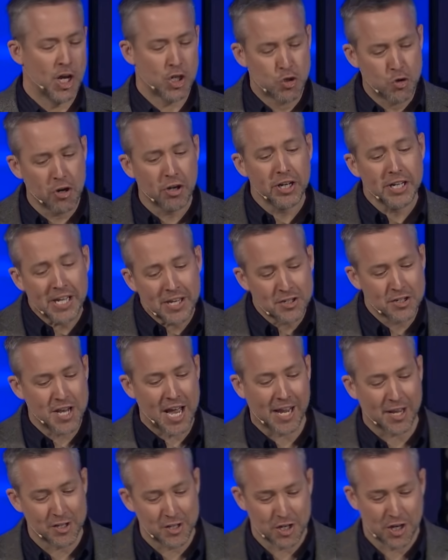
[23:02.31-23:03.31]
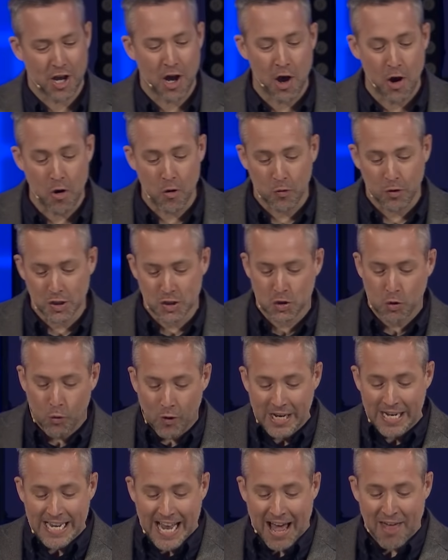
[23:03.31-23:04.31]
A trillion seconds ago was
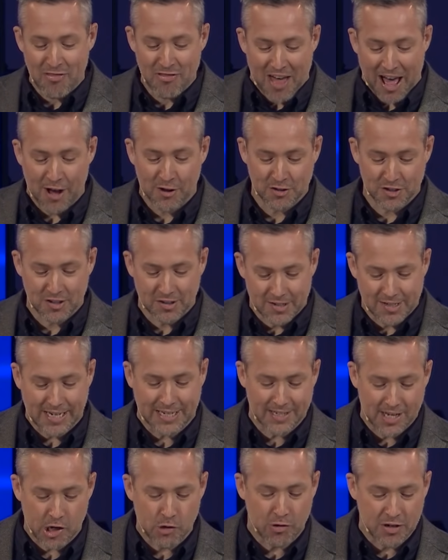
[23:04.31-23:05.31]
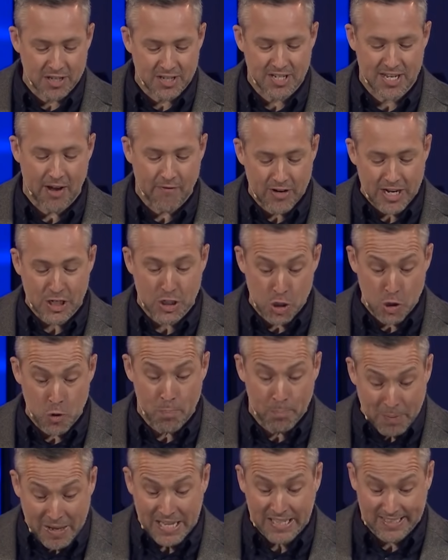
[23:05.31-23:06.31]

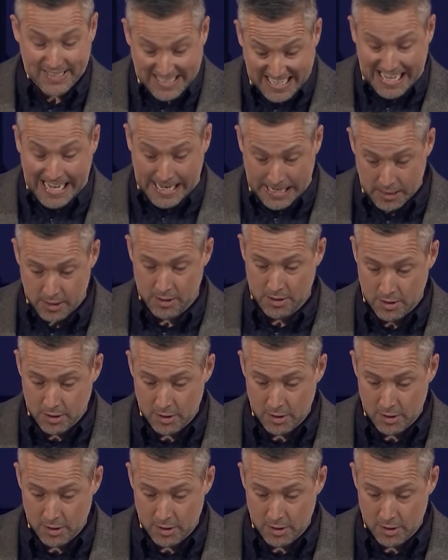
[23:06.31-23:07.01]
29,672 BC.